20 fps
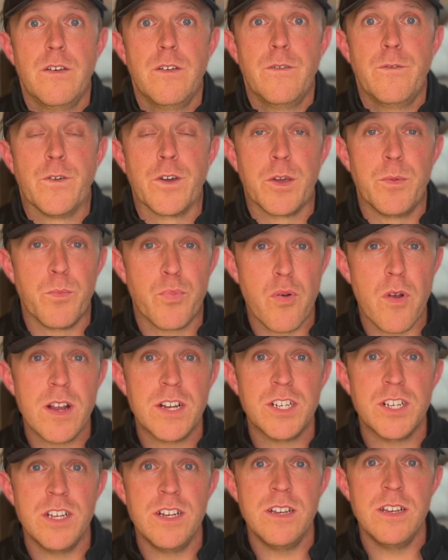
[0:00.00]
For
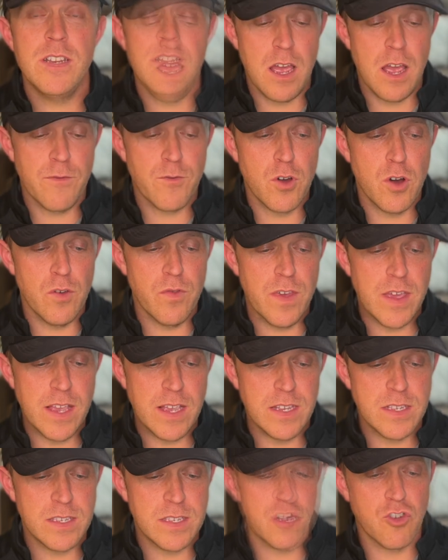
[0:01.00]
compression, I've got
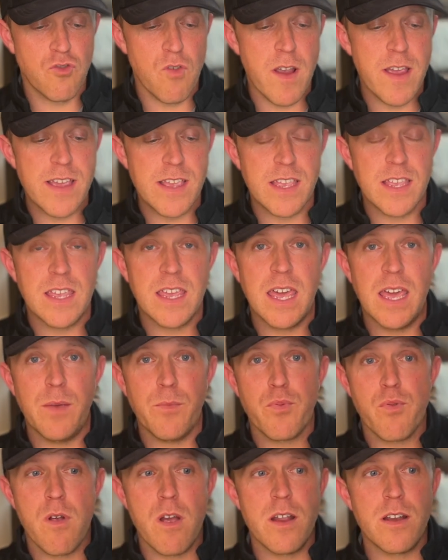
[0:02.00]
these great
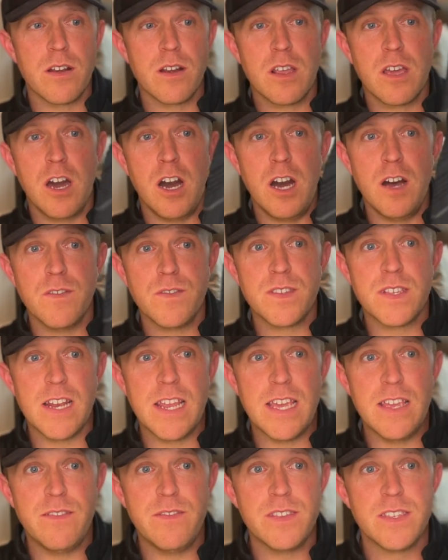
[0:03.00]
Kiprun calf
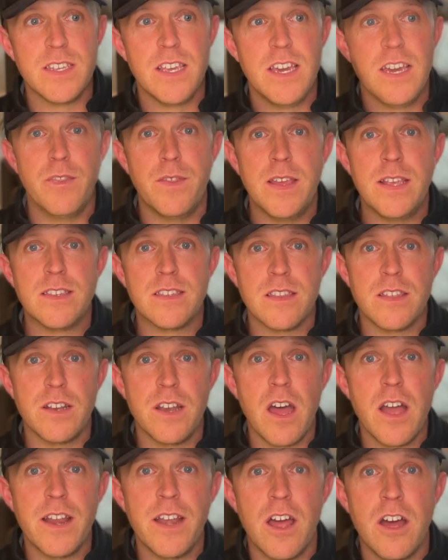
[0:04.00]
sleeves. These are the
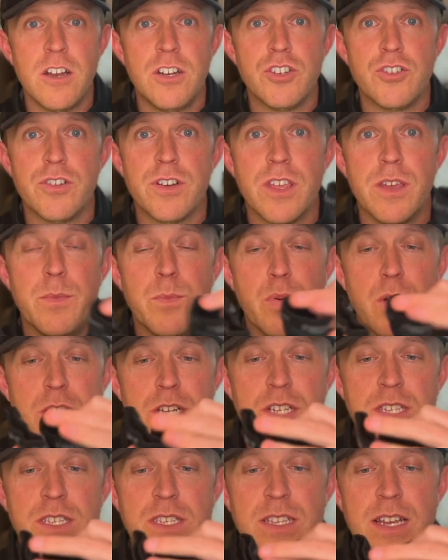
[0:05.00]
900
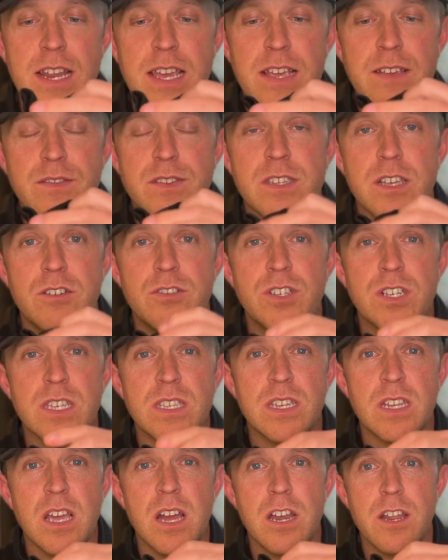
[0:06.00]
compression sleeves. So
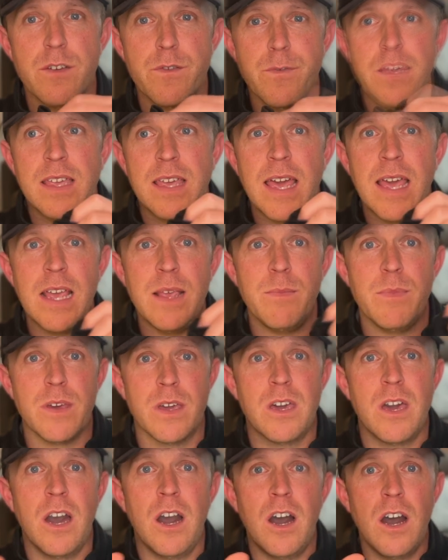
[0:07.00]
just to kind of keep the
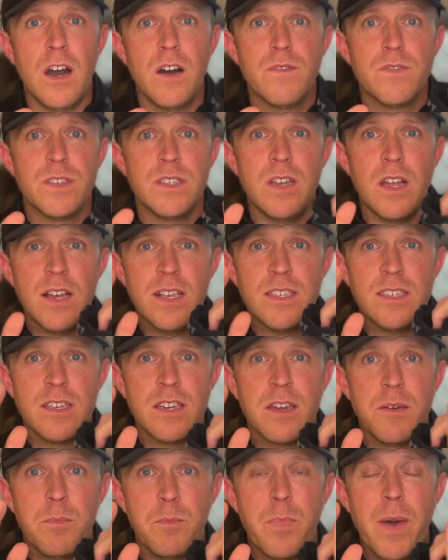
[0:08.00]
calves nice
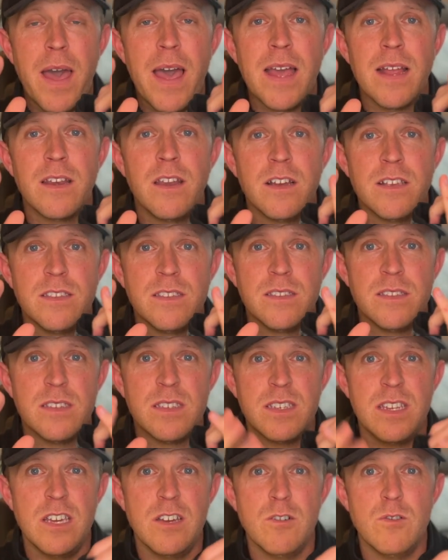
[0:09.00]
and compact, nice and
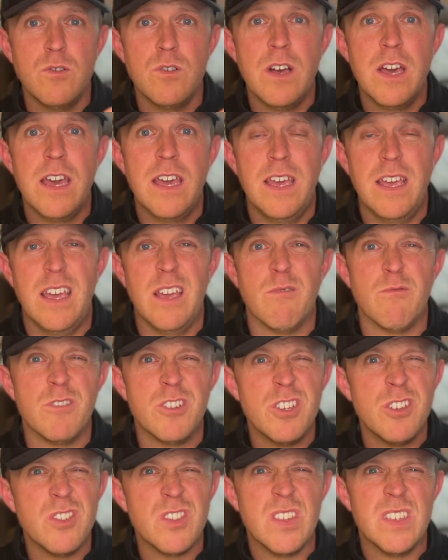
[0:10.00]
still, it
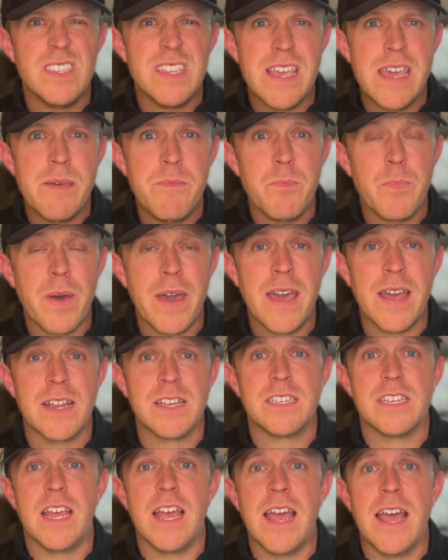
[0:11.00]
reduces the
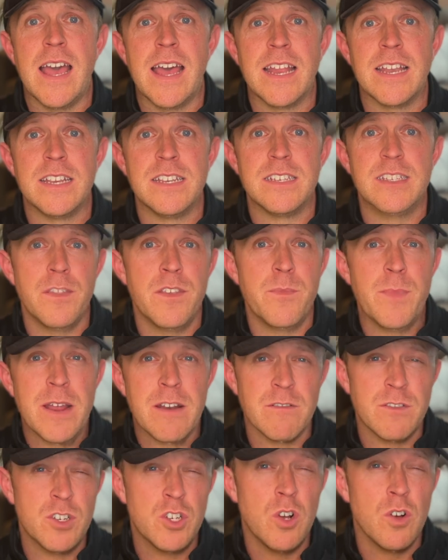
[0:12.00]
impact and the amount
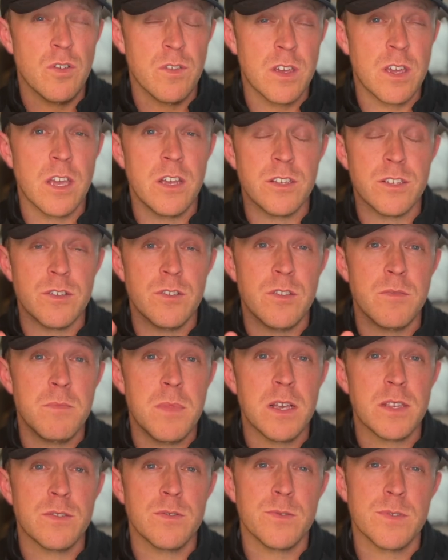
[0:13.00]
of shock that goes through the
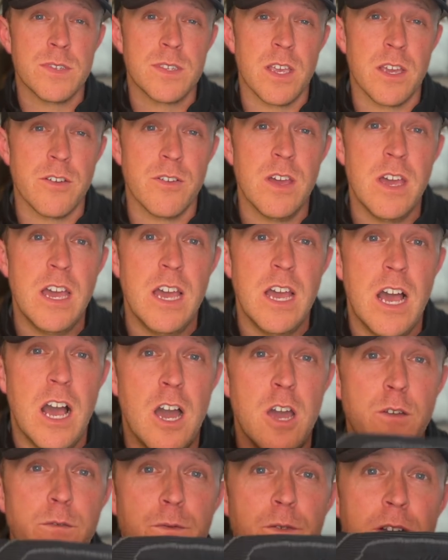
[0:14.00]
muscles. So
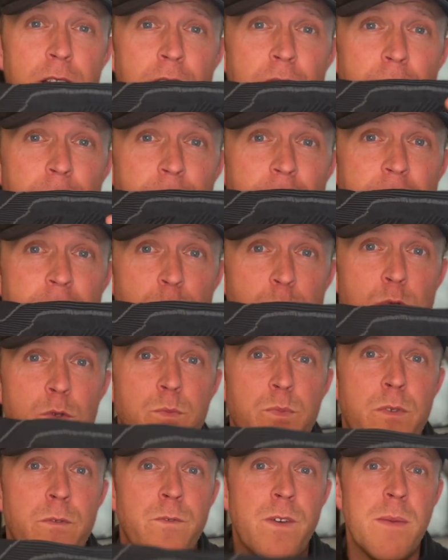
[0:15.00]
hopefully these will
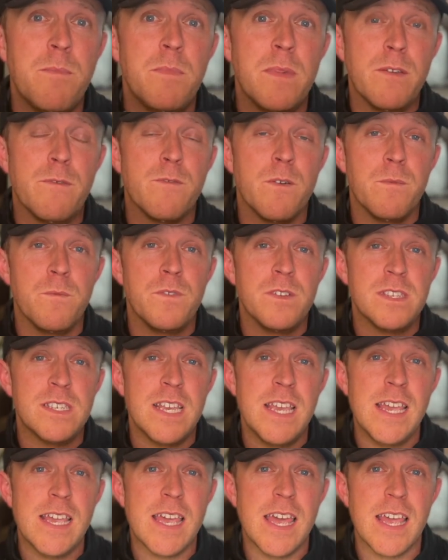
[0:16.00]
prevent me from
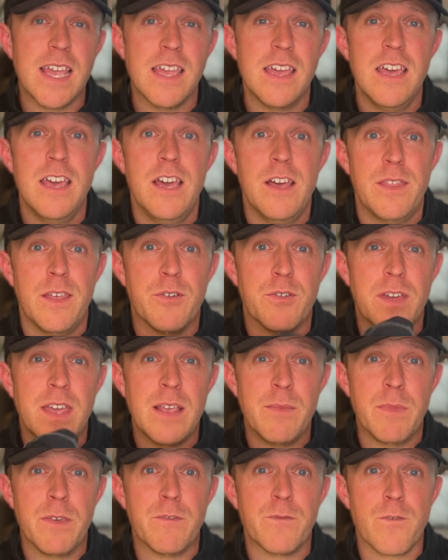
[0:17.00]
fatiguing. They'll
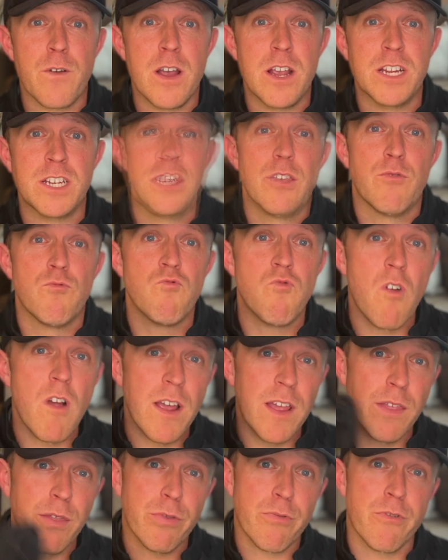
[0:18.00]
keep me fresh
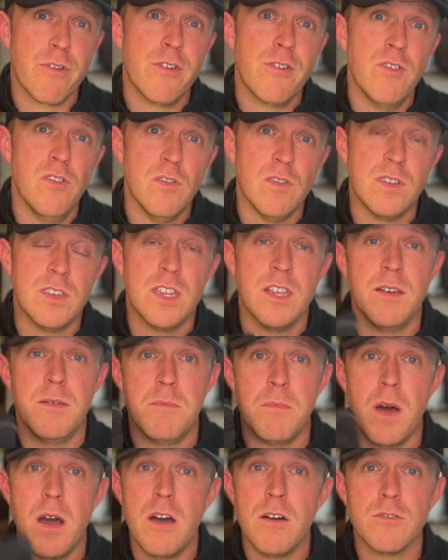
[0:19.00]
right through to
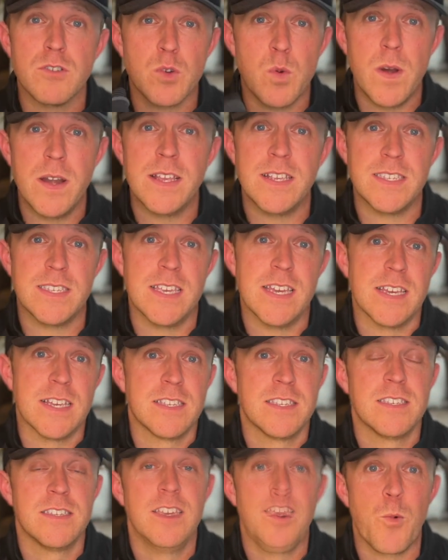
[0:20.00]
mile
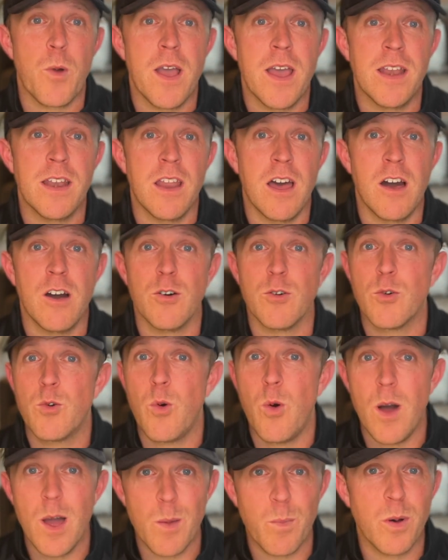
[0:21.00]
26, when I'll
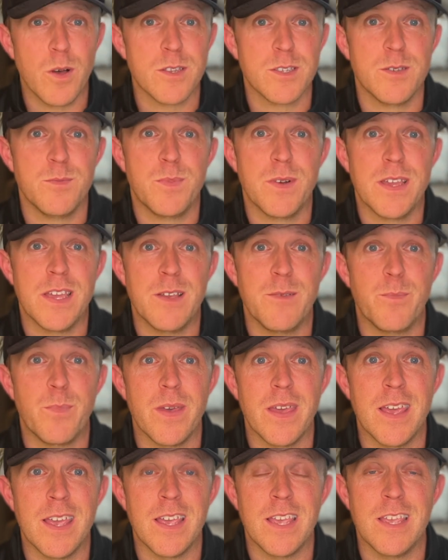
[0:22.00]
quite possibly
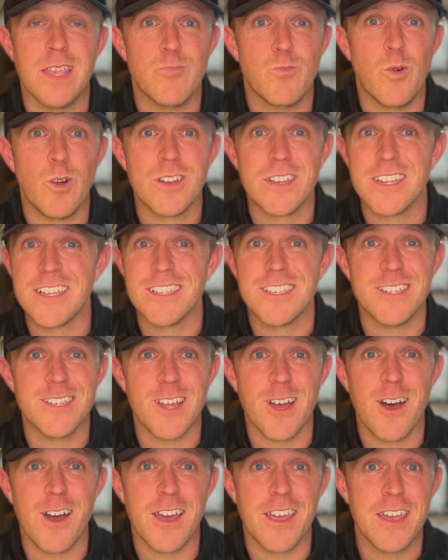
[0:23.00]
be wanting to
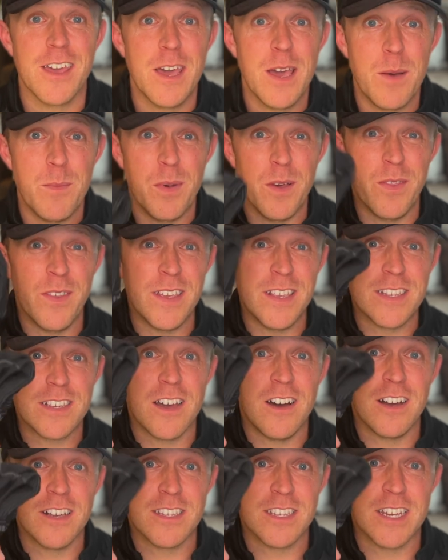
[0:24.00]
die, but these
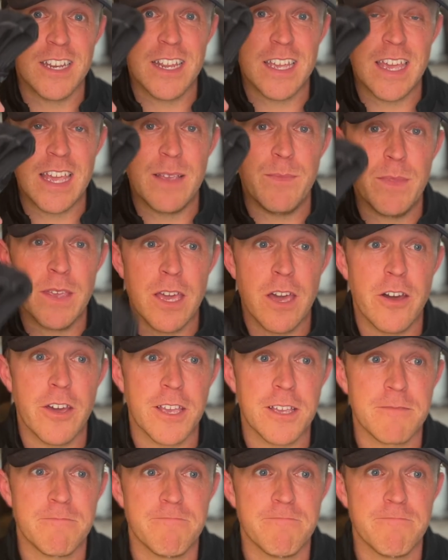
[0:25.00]
guys are gonna keep me going.